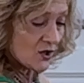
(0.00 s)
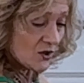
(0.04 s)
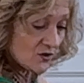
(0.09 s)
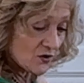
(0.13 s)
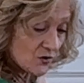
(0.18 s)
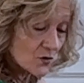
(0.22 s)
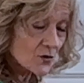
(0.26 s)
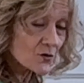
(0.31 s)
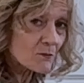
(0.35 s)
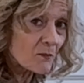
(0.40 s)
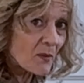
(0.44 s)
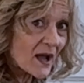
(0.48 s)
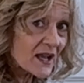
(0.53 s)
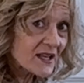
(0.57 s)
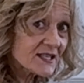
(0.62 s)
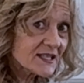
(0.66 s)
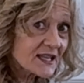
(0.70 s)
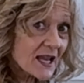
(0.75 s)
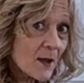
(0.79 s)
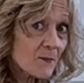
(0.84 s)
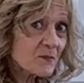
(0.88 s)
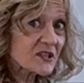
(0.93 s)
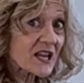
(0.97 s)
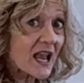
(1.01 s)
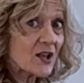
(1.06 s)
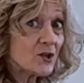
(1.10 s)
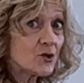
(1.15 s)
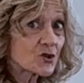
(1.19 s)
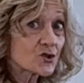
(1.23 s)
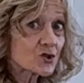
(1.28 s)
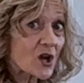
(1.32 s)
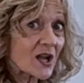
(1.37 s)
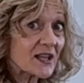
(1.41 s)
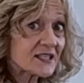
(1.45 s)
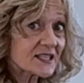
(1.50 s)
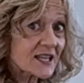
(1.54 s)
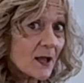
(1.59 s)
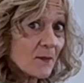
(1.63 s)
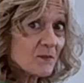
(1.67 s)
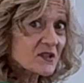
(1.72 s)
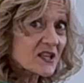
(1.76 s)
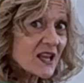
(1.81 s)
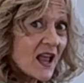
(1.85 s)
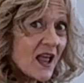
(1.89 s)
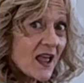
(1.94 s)
Your biceps and your
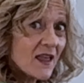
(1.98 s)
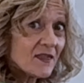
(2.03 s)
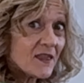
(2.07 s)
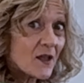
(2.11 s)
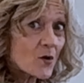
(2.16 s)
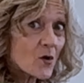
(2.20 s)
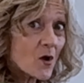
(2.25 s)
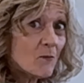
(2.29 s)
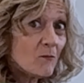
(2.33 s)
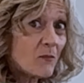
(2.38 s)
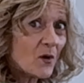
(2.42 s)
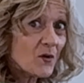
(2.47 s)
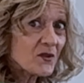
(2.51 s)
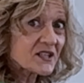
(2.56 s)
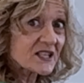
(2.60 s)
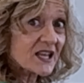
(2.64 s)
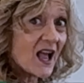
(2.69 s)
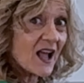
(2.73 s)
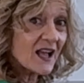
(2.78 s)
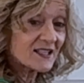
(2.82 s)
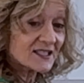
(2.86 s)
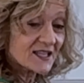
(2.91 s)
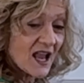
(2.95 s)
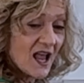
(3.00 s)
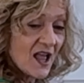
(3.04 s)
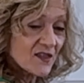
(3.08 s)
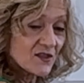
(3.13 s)
triceps, they're on both sides.